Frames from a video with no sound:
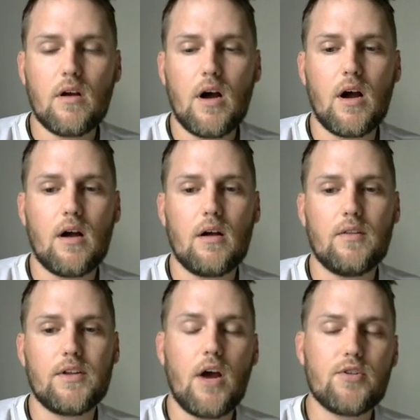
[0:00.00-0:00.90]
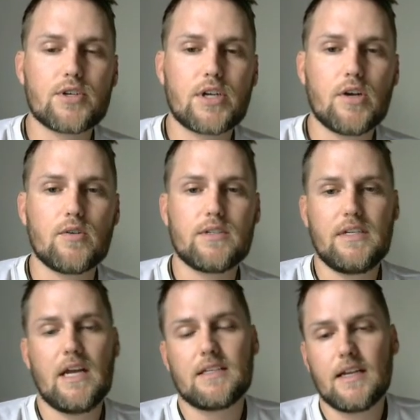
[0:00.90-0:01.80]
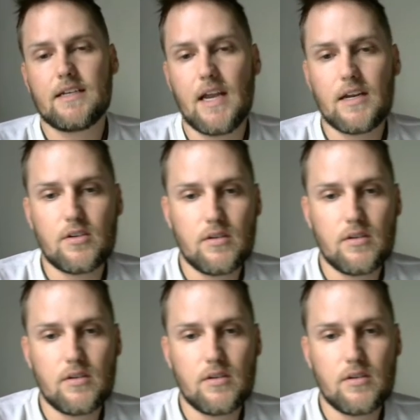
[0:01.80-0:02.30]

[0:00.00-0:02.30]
the other skills, yes, they take